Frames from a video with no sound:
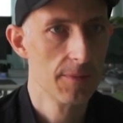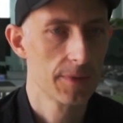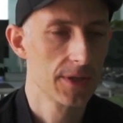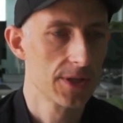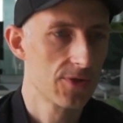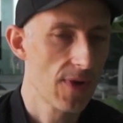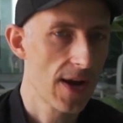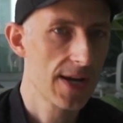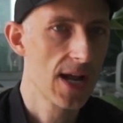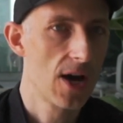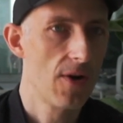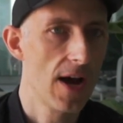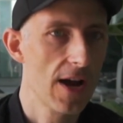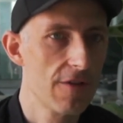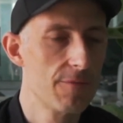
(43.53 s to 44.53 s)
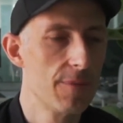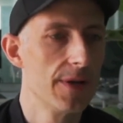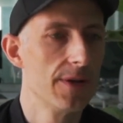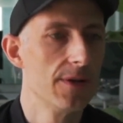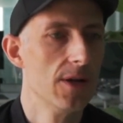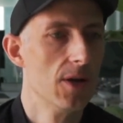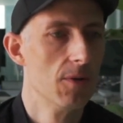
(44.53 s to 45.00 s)
Because right now I've
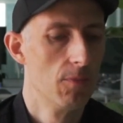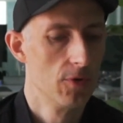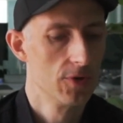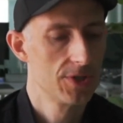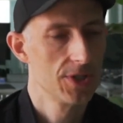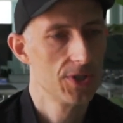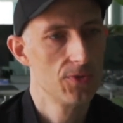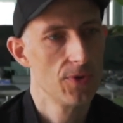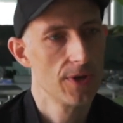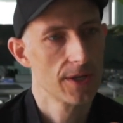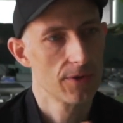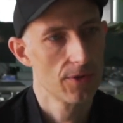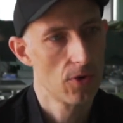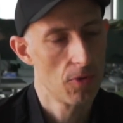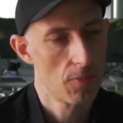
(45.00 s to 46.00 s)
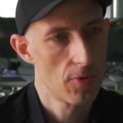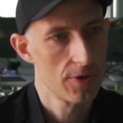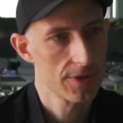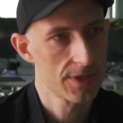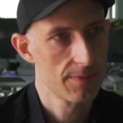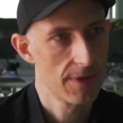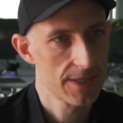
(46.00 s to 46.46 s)
been mostly doing the whole
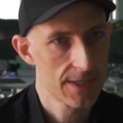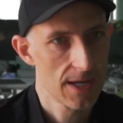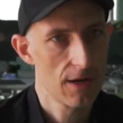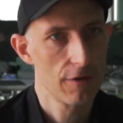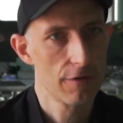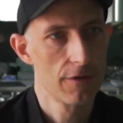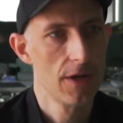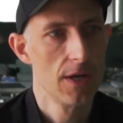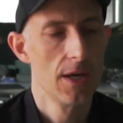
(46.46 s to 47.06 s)
process myself.